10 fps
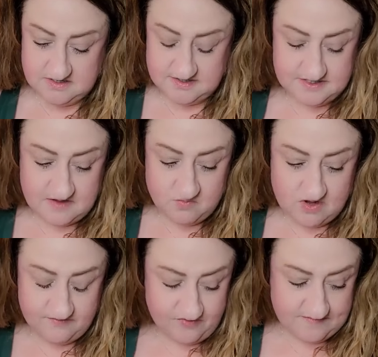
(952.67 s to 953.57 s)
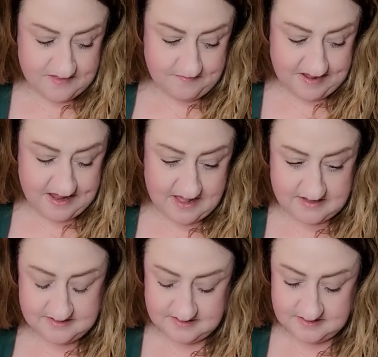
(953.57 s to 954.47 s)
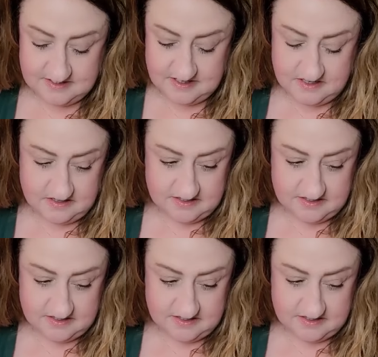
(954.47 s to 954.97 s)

someone from the past